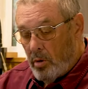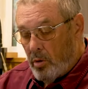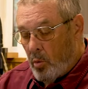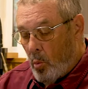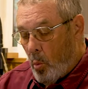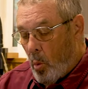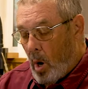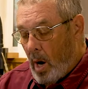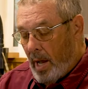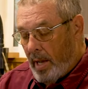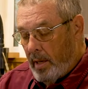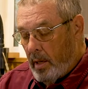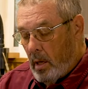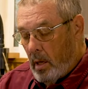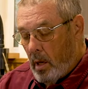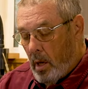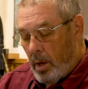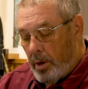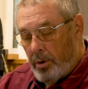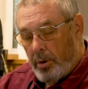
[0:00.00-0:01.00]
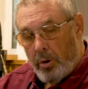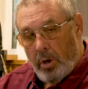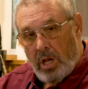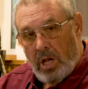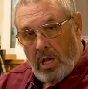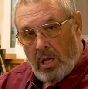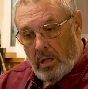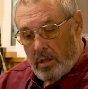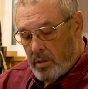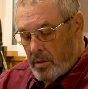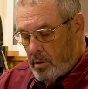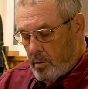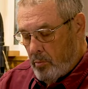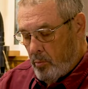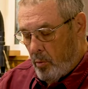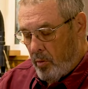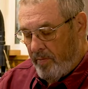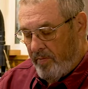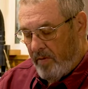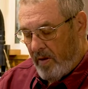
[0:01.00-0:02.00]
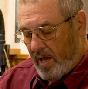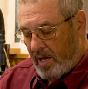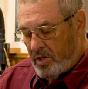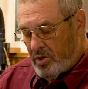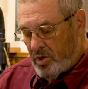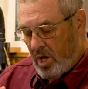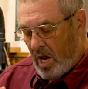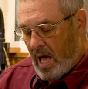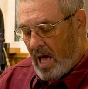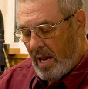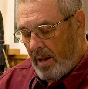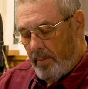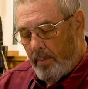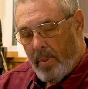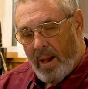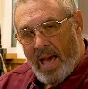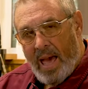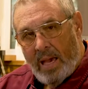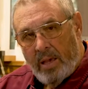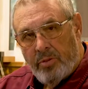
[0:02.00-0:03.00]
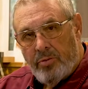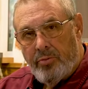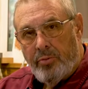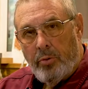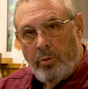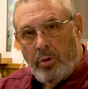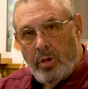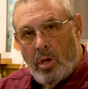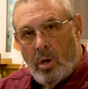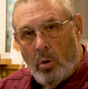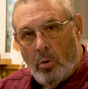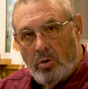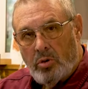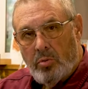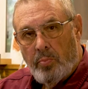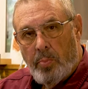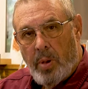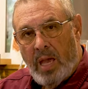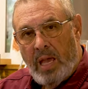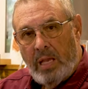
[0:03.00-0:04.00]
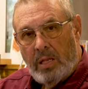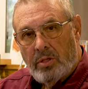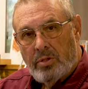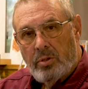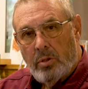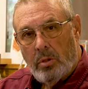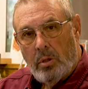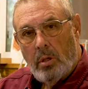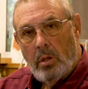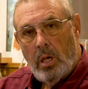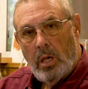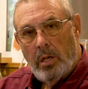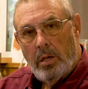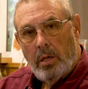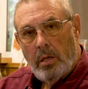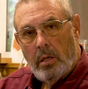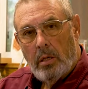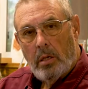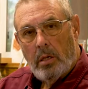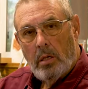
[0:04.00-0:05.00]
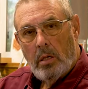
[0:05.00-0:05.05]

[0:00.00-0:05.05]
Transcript: the white underneath reflects light back through the coats of paint, so you get a